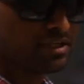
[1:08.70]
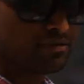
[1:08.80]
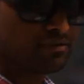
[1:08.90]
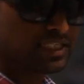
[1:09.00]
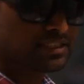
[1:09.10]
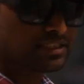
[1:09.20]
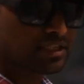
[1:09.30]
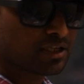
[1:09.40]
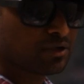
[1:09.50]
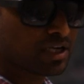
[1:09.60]
which
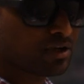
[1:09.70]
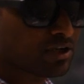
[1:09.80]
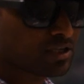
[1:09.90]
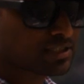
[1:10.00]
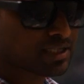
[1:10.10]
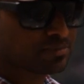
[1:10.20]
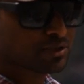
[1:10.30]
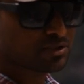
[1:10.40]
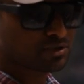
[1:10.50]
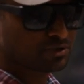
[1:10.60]
you are not
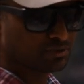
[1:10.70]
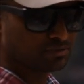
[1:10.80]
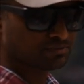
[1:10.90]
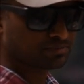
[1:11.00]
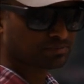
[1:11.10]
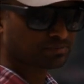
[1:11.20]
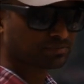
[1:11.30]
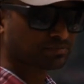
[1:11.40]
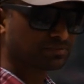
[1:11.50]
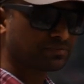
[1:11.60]
supposed to do.
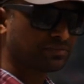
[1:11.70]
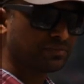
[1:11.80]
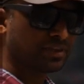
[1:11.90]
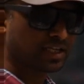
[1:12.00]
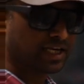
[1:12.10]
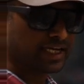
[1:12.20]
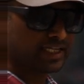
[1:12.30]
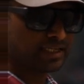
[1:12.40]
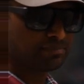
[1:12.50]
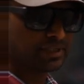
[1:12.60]
I
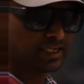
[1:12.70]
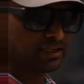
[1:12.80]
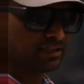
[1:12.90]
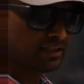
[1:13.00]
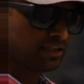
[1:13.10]
repeat,